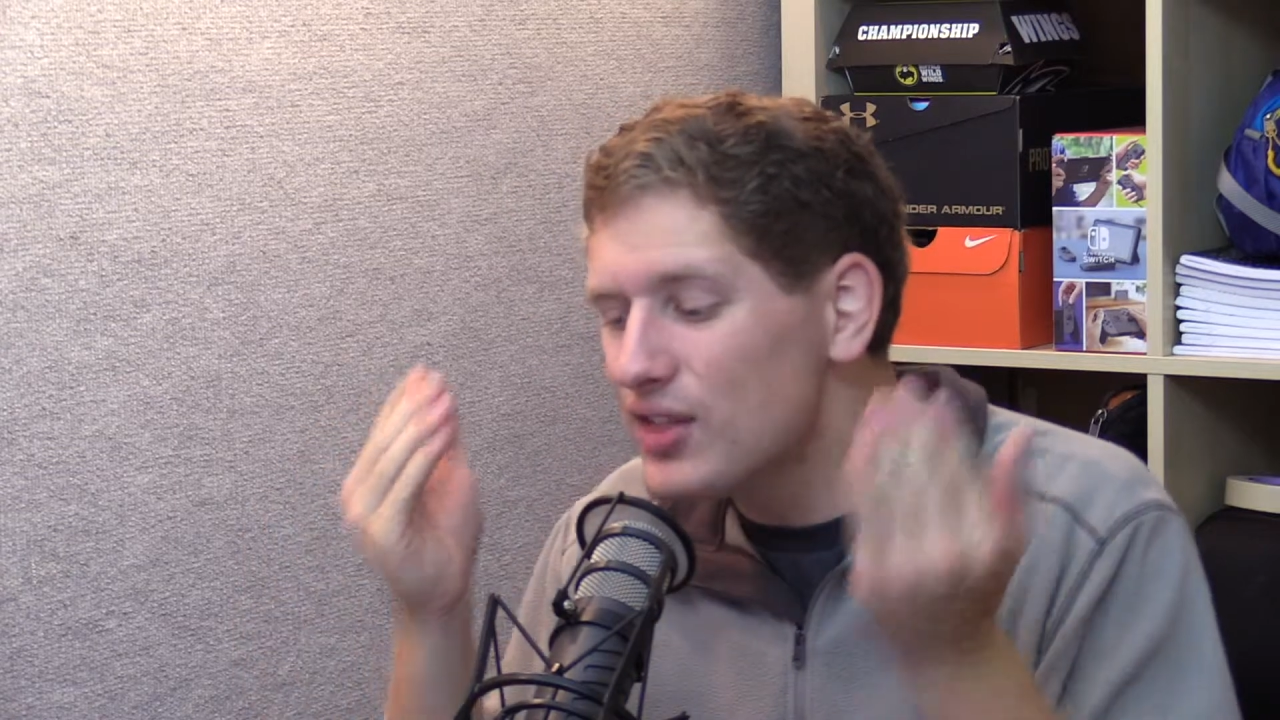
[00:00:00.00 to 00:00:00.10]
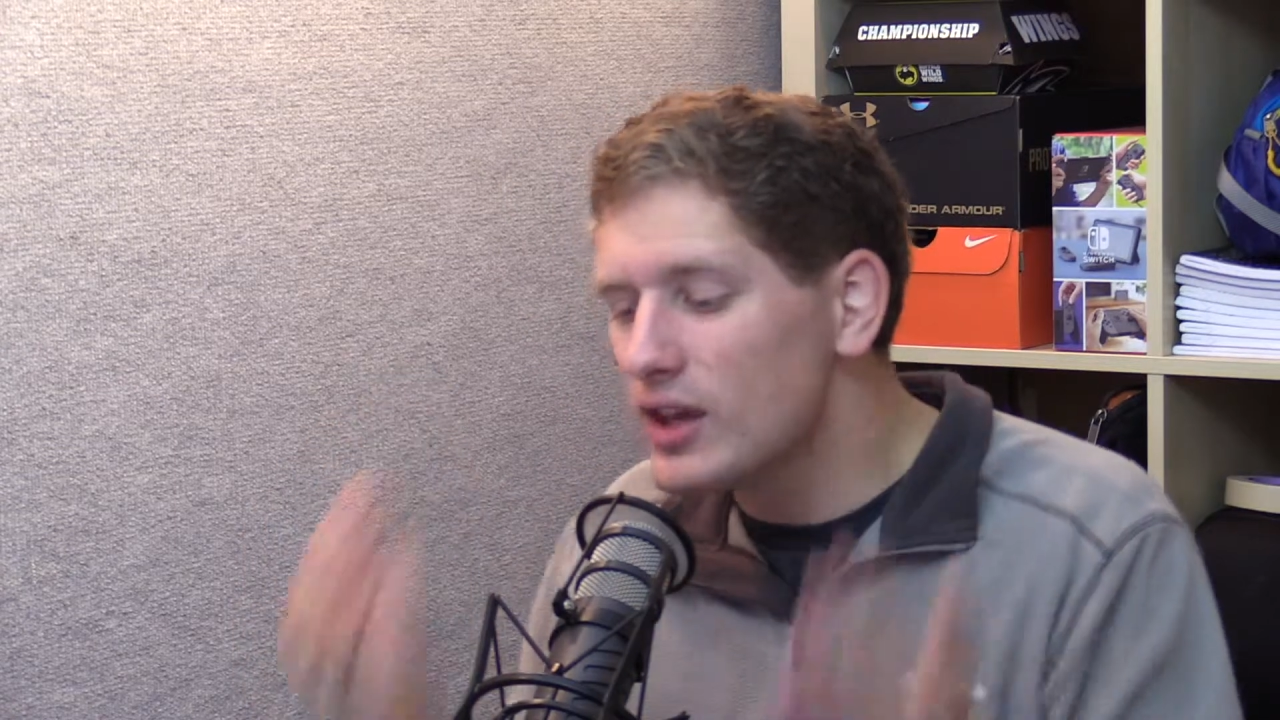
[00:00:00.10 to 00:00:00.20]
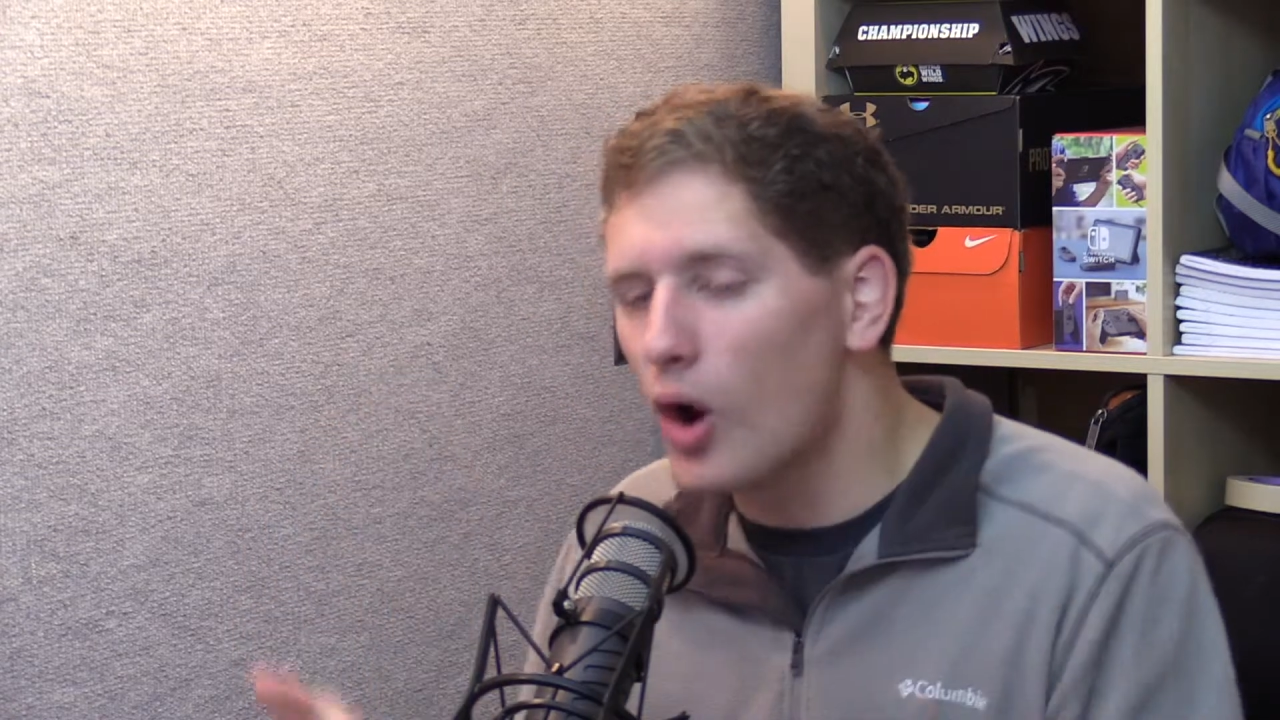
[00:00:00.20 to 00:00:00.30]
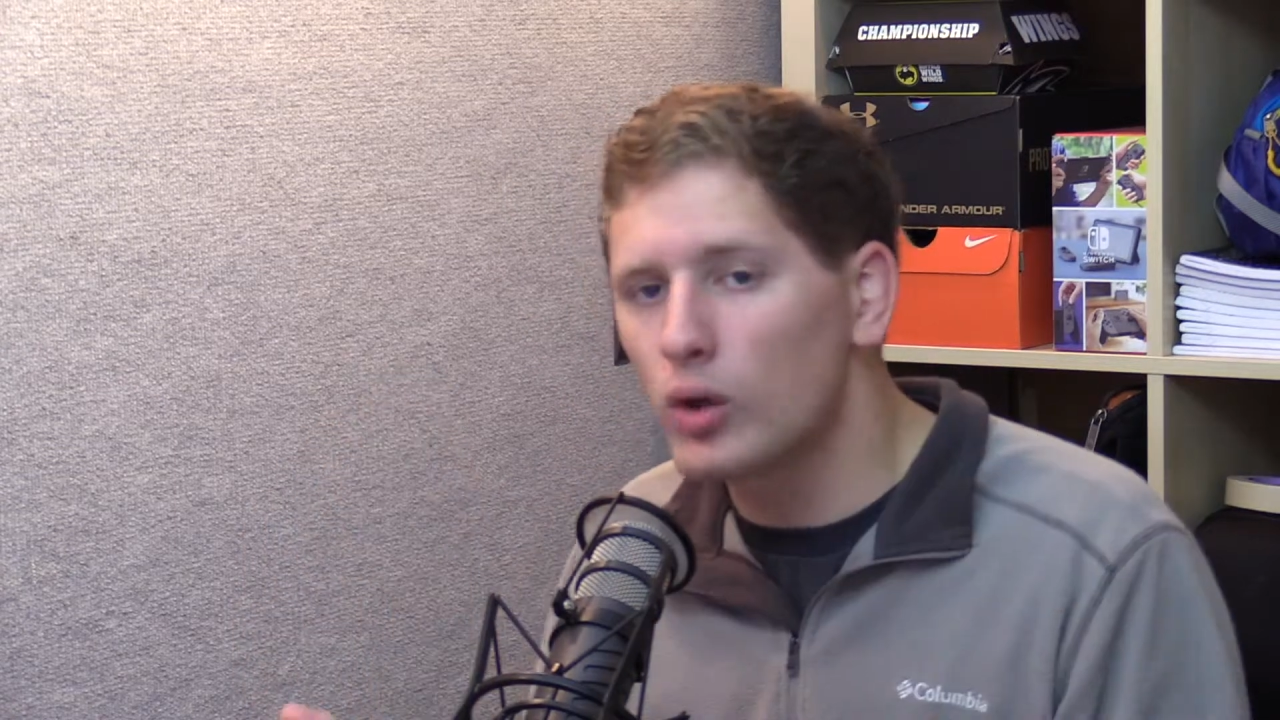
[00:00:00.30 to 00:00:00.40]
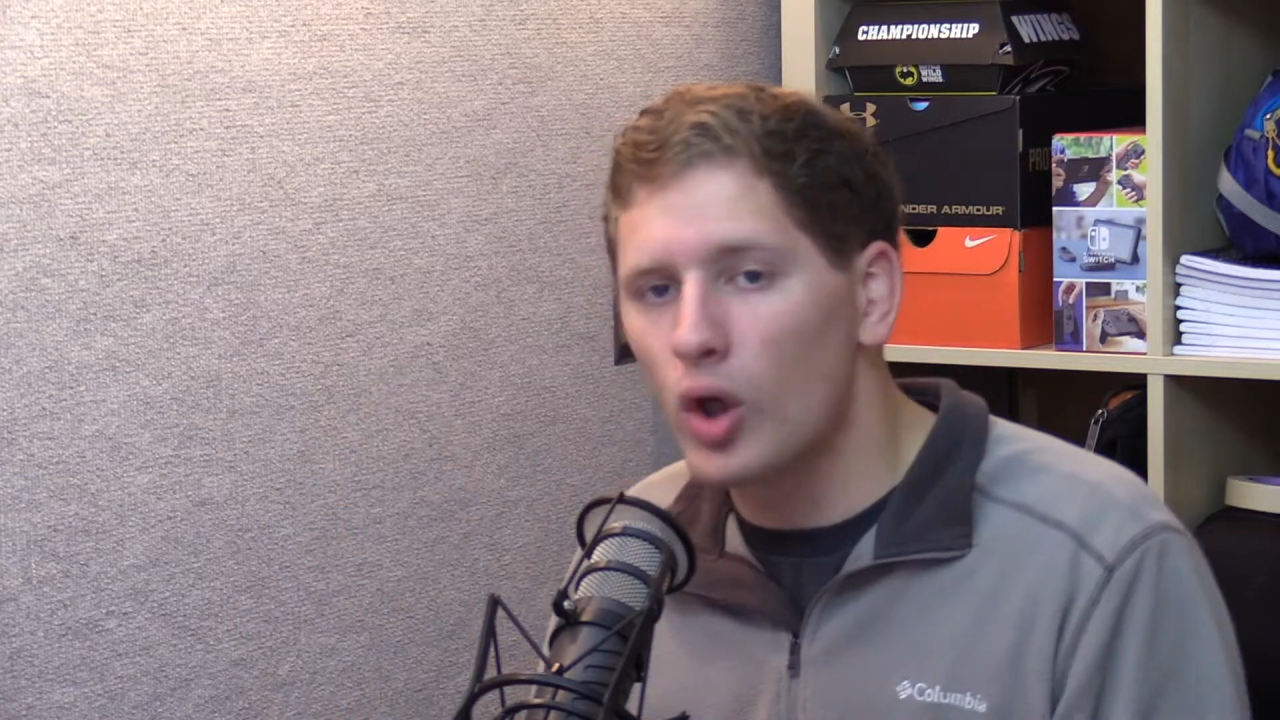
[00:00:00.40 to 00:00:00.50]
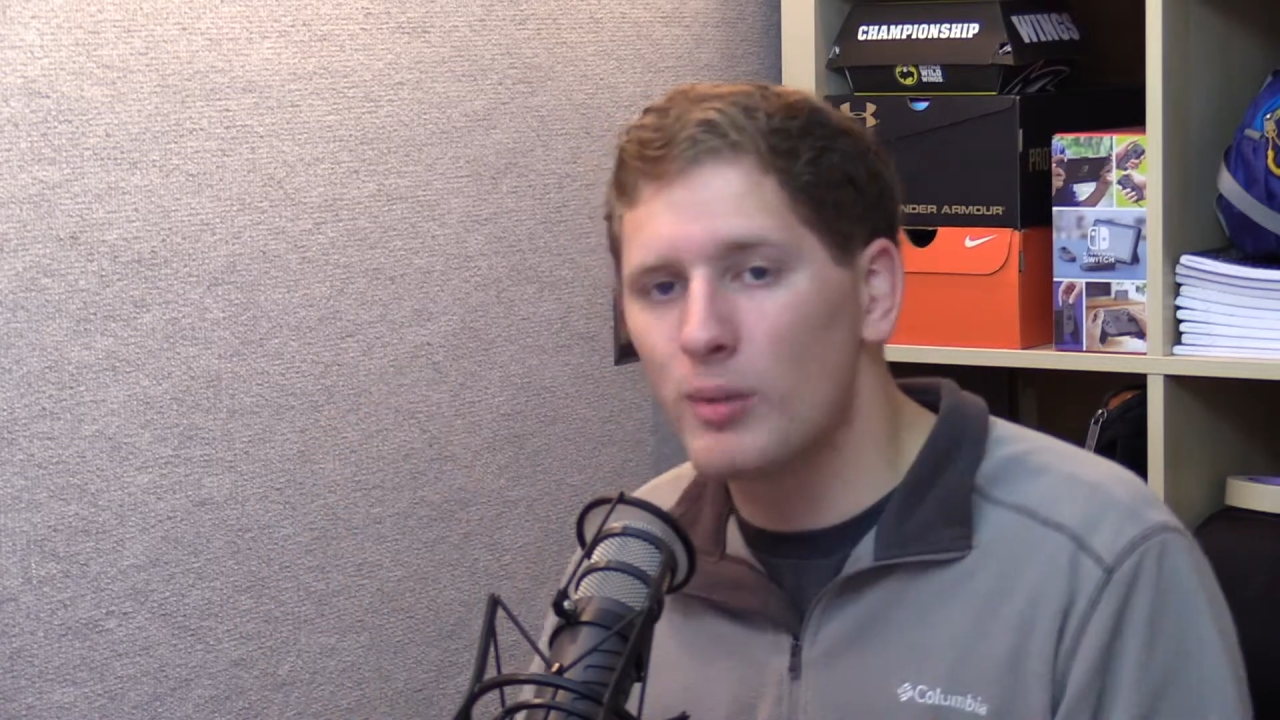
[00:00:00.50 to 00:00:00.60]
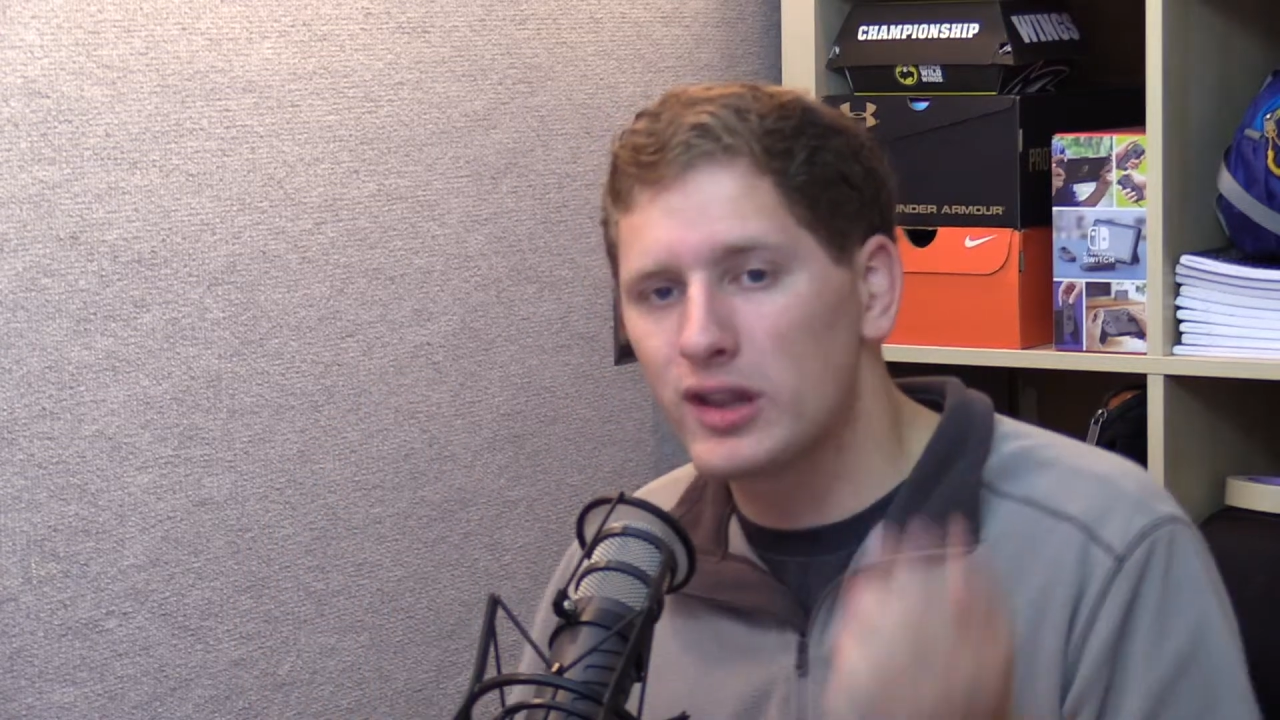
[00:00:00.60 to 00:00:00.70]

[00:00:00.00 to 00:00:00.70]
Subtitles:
think Oklahoma